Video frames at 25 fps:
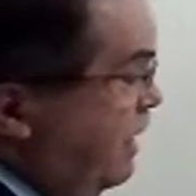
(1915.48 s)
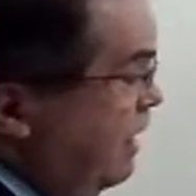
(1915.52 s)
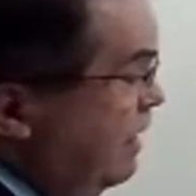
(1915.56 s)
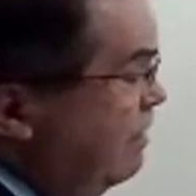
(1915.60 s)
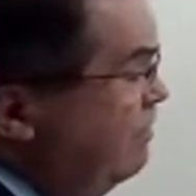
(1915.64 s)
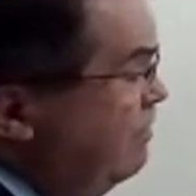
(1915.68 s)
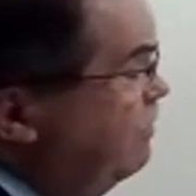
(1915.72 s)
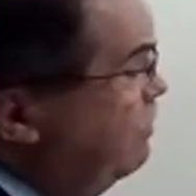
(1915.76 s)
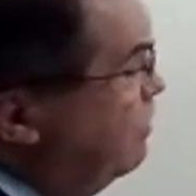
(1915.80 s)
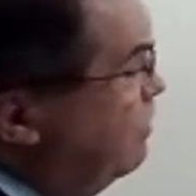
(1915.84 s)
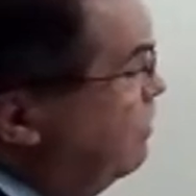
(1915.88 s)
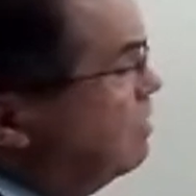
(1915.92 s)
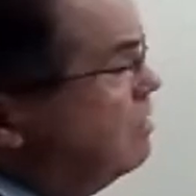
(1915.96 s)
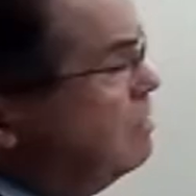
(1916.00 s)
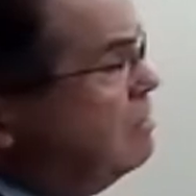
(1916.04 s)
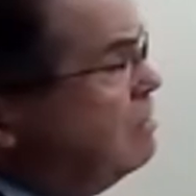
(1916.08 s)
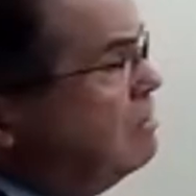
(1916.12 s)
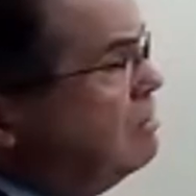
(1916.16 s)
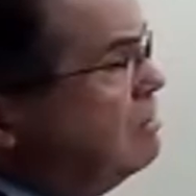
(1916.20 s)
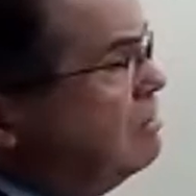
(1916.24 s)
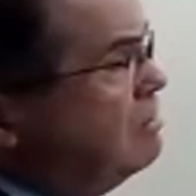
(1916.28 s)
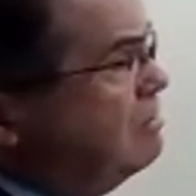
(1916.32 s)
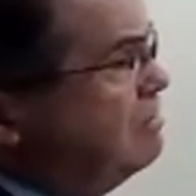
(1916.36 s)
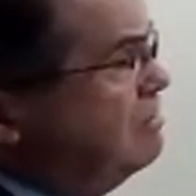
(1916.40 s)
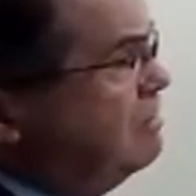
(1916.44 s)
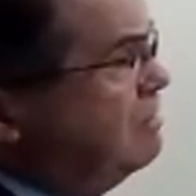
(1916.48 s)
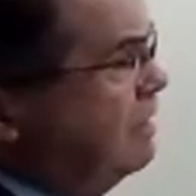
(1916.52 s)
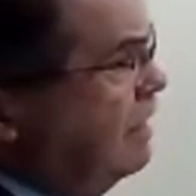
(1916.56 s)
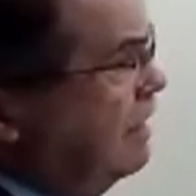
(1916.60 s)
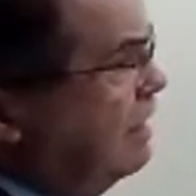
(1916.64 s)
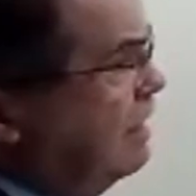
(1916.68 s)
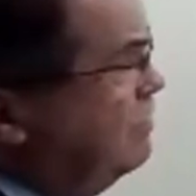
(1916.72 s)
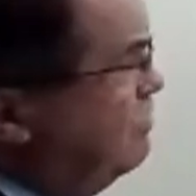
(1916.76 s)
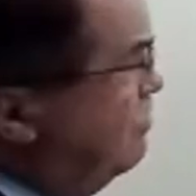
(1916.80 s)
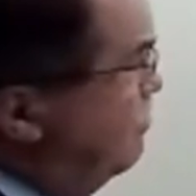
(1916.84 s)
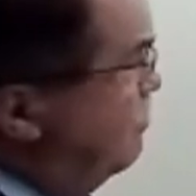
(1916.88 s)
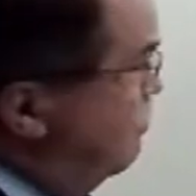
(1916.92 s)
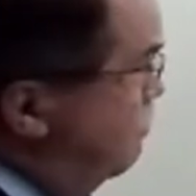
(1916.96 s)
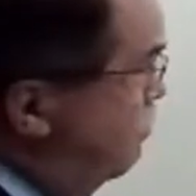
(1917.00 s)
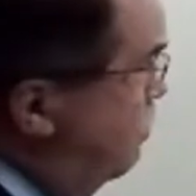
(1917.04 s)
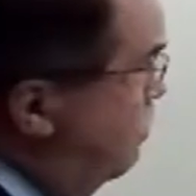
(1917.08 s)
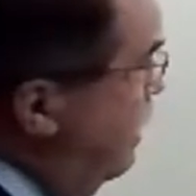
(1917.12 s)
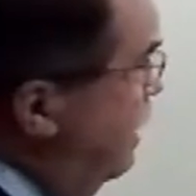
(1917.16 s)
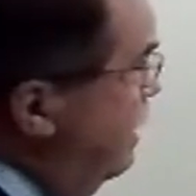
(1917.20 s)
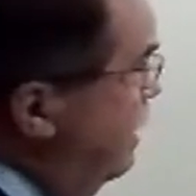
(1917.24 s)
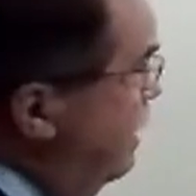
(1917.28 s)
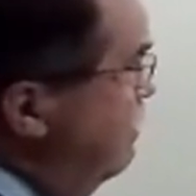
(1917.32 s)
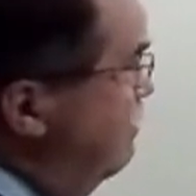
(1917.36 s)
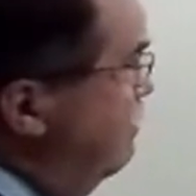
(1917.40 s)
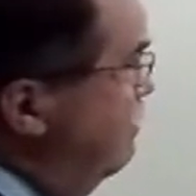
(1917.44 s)
painful. Yes, there's
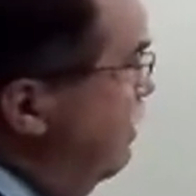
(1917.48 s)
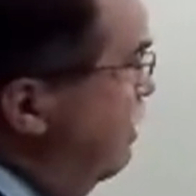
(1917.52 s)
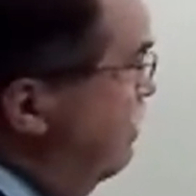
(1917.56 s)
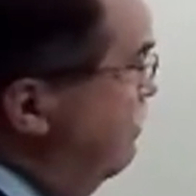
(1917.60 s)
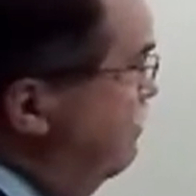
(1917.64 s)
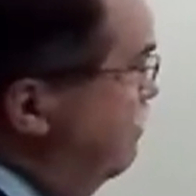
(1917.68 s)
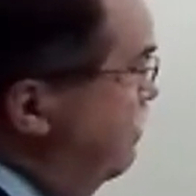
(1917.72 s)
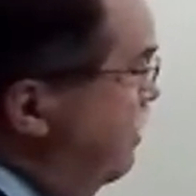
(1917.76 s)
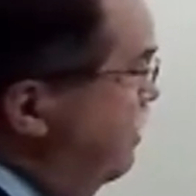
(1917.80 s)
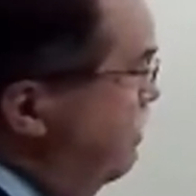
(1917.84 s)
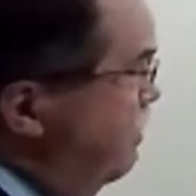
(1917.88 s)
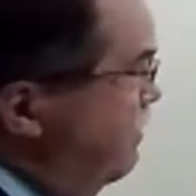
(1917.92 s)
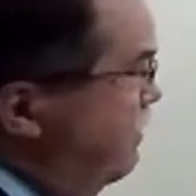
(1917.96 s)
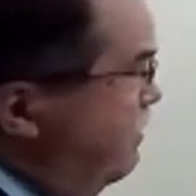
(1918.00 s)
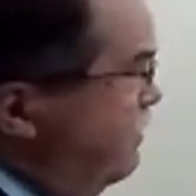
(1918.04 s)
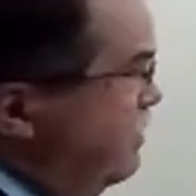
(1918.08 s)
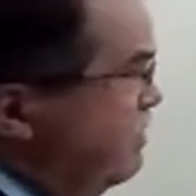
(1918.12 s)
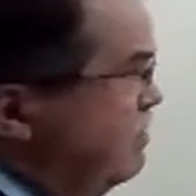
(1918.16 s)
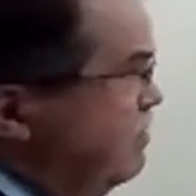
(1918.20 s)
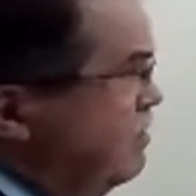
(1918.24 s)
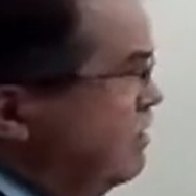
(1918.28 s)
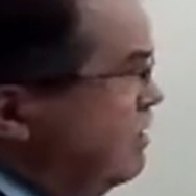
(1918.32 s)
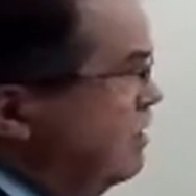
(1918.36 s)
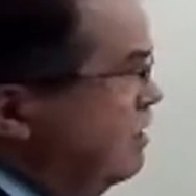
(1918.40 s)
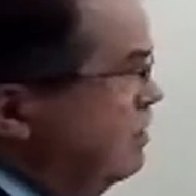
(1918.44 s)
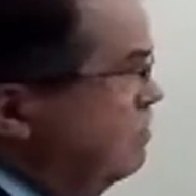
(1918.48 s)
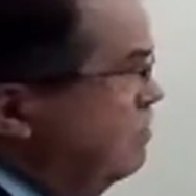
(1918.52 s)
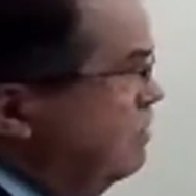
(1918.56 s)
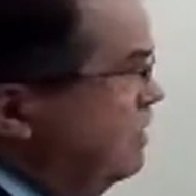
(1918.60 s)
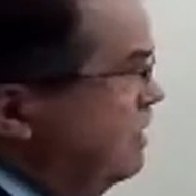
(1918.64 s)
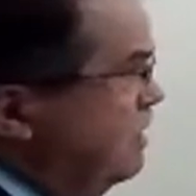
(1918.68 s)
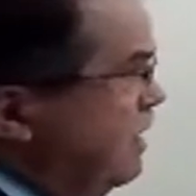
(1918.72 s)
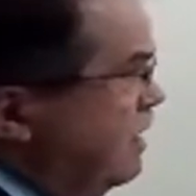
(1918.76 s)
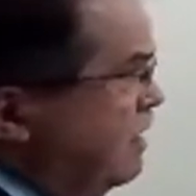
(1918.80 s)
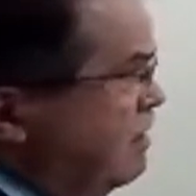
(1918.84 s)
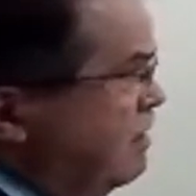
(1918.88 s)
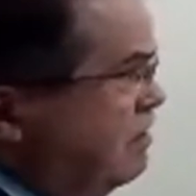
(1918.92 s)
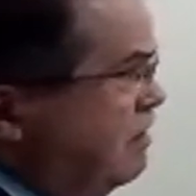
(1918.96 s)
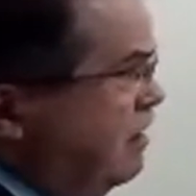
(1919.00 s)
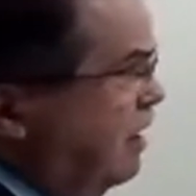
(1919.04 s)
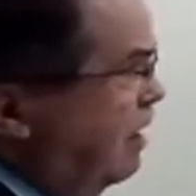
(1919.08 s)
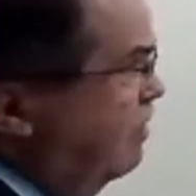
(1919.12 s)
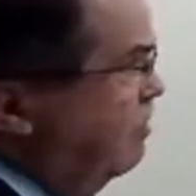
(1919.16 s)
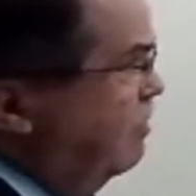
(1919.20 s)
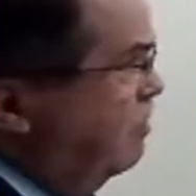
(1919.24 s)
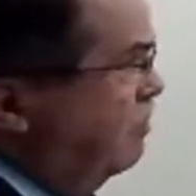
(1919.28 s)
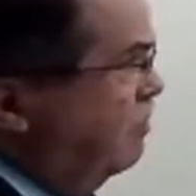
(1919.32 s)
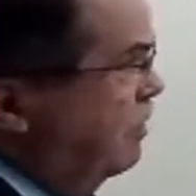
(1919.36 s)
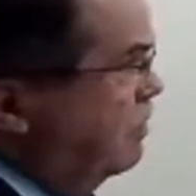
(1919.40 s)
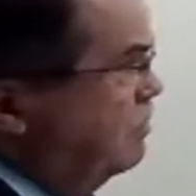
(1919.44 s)
pain involved maybe physically, but that's
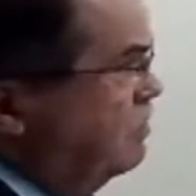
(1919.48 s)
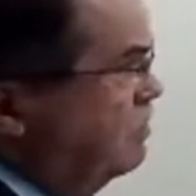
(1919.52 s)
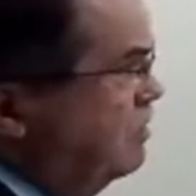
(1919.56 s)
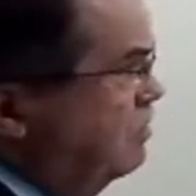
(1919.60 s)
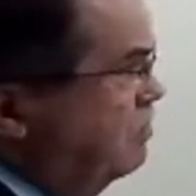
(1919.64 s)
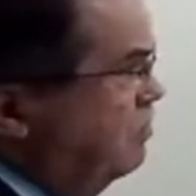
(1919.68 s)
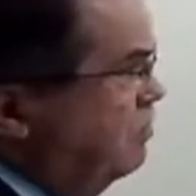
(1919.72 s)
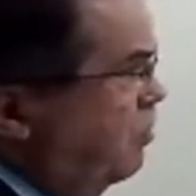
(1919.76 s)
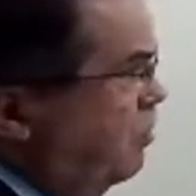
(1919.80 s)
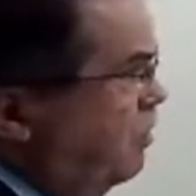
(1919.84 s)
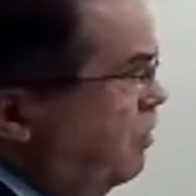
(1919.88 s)
not the most